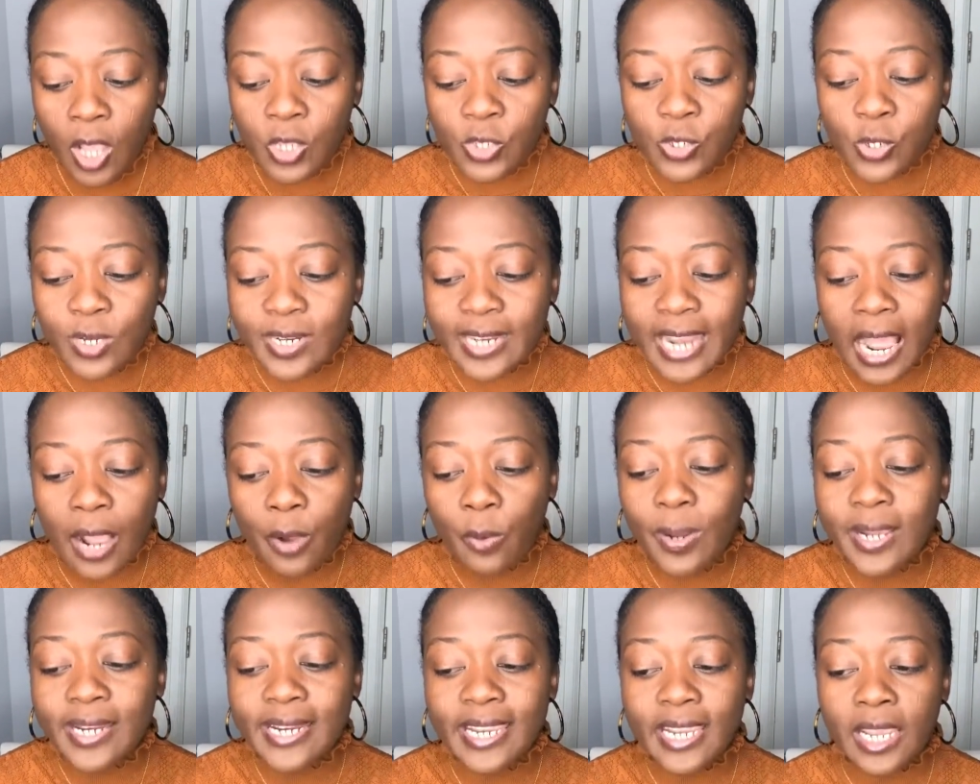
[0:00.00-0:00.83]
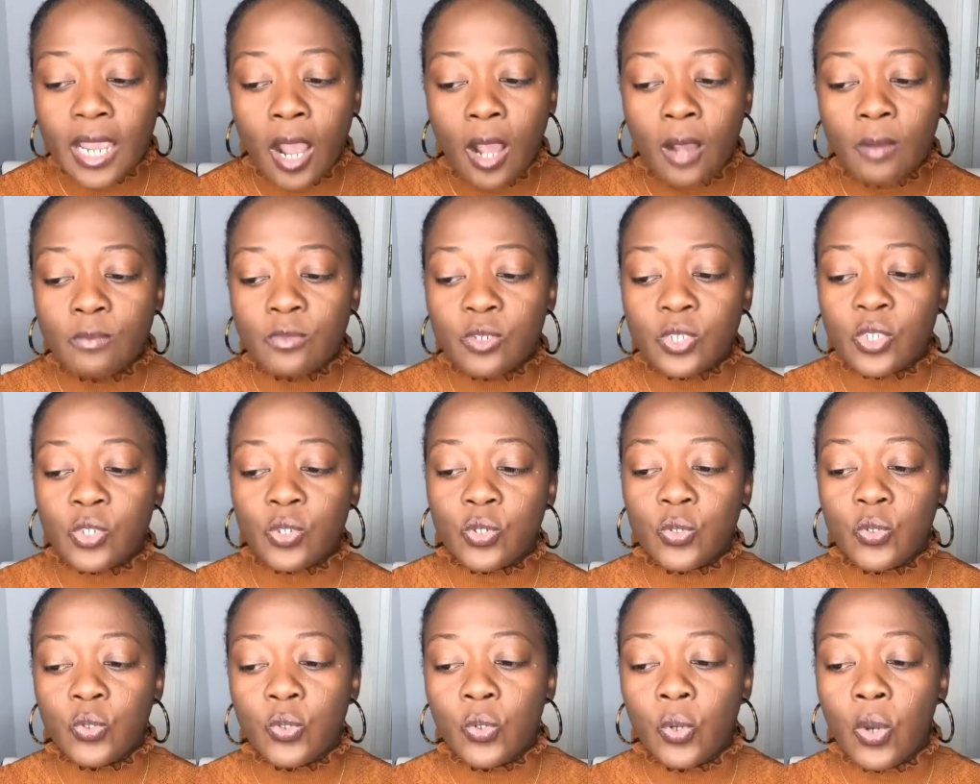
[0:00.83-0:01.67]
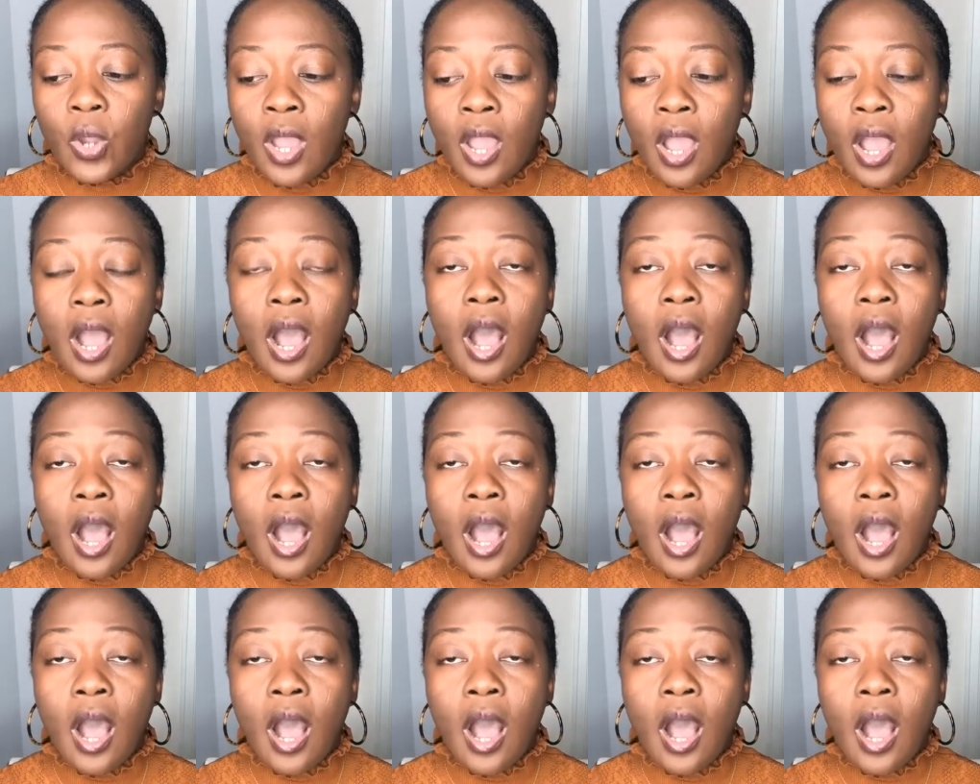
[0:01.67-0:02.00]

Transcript: So now when it comes to